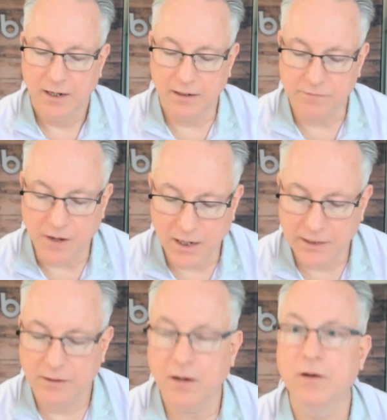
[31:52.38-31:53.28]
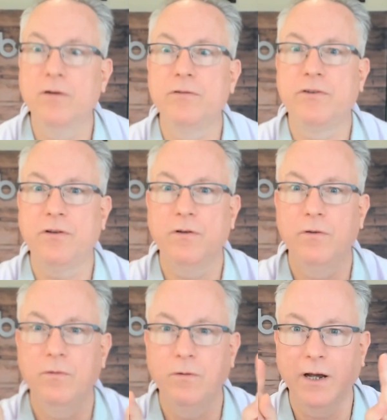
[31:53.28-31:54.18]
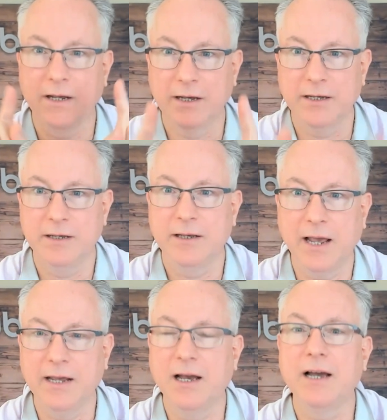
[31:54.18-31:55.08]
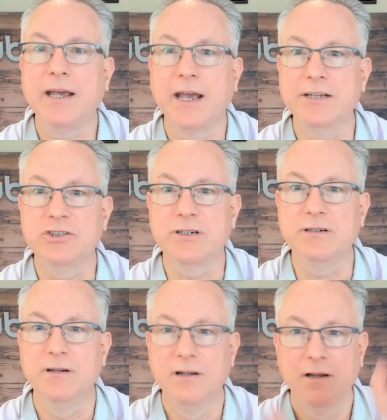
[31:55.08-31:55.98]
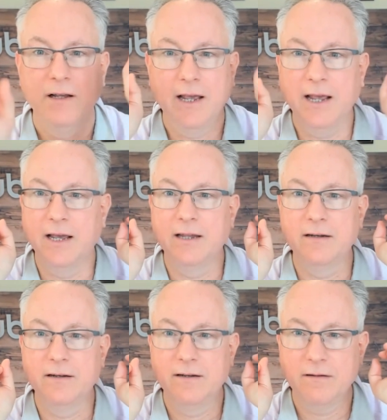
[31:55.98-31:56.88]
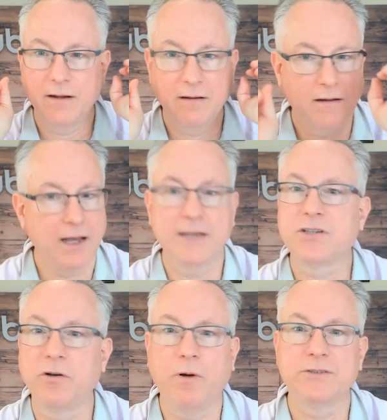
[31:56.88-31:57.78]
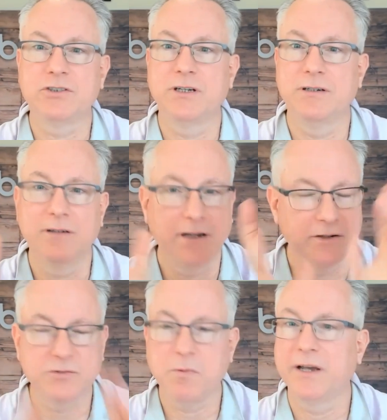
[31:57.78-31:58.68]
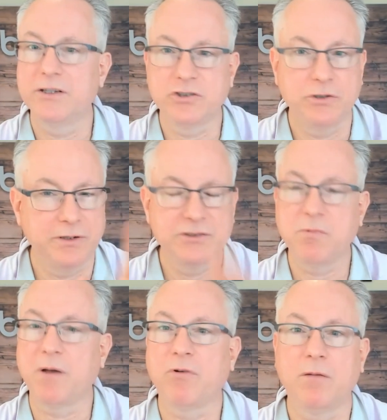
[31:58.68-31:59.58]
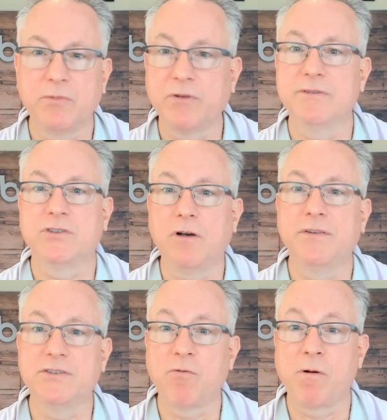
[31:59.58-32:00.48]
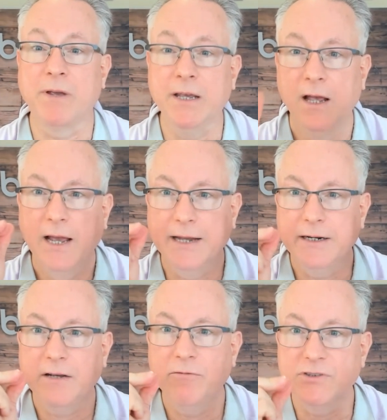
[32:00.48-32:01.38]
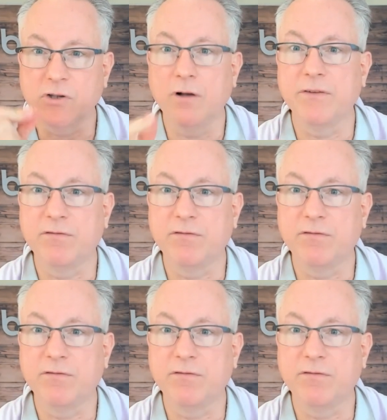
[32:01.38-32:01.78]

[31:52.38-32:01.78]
if I go to a AI agent and I ask a question, here's my issue, here's my problem, can you resolve this for me? And it can resolve it